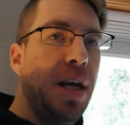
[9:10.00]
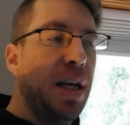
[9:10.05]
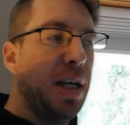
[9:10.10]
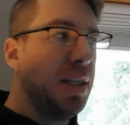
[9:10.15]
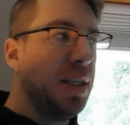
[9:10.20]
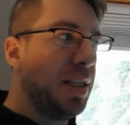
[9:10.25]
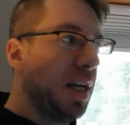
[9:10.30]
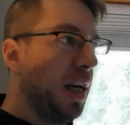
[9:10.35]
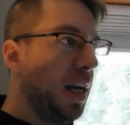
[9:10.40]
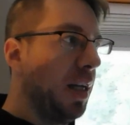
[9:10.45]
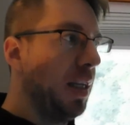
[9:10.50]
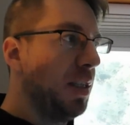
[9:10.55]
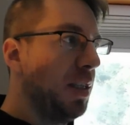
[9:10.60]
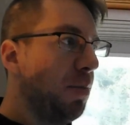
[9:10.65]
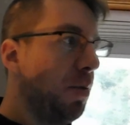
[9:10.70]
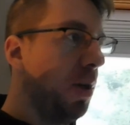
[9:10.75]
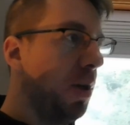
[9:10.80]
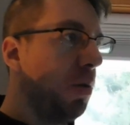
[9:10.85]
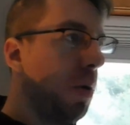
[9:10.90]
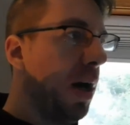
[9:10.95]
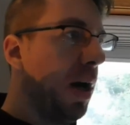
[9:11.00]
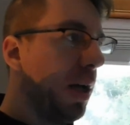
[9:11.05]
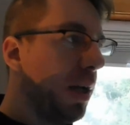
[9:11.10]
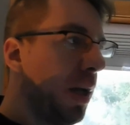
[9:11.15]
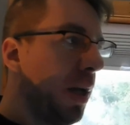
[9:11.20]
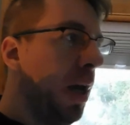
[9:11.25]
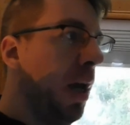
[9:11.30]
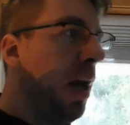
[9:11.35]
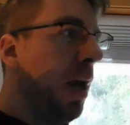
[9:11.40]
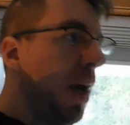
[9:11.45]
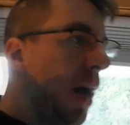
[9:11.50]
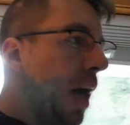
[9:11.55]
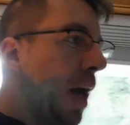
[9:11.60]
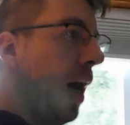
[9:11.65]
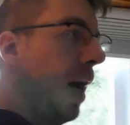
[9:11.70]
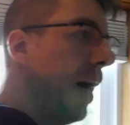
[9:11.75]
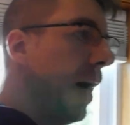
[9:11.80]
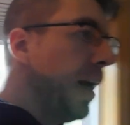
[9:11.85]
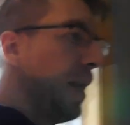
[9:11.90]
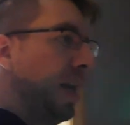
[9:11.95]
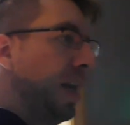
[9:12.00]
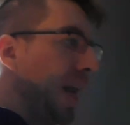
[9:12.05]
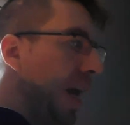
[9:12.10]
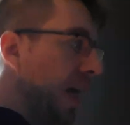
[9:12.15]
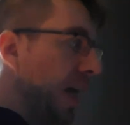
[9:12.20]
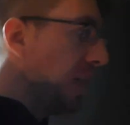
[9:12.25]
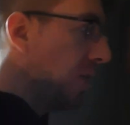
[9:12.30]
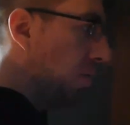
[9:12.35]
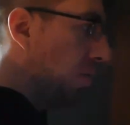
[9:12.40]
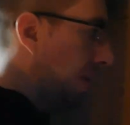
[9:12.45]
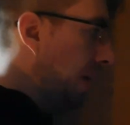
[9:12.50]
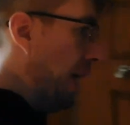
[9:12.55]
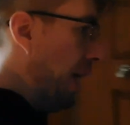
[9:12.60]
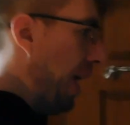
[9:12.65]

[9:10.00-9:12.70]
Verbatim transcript: It's, uh, it's pretty wild. Uh, next we